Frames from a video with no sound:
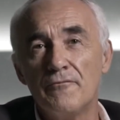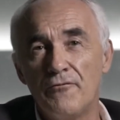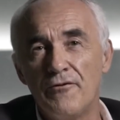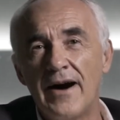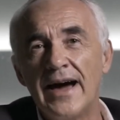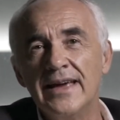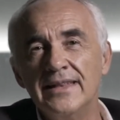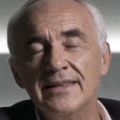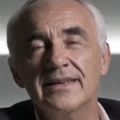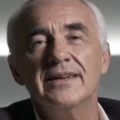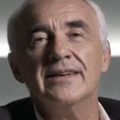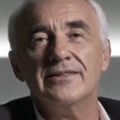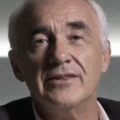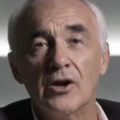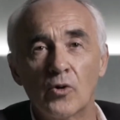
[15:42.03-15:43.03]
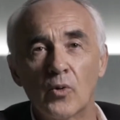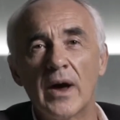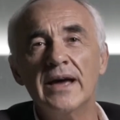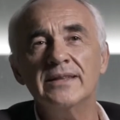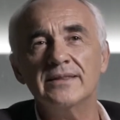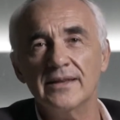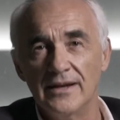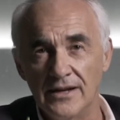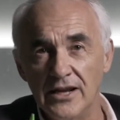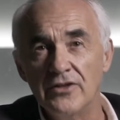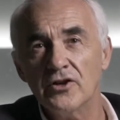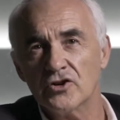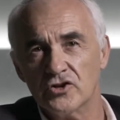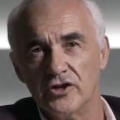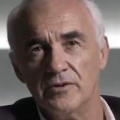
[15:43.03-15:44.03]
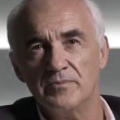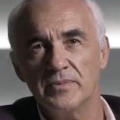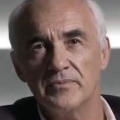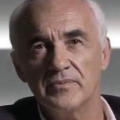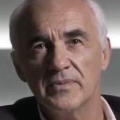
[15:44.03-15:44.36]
finds the right leadership,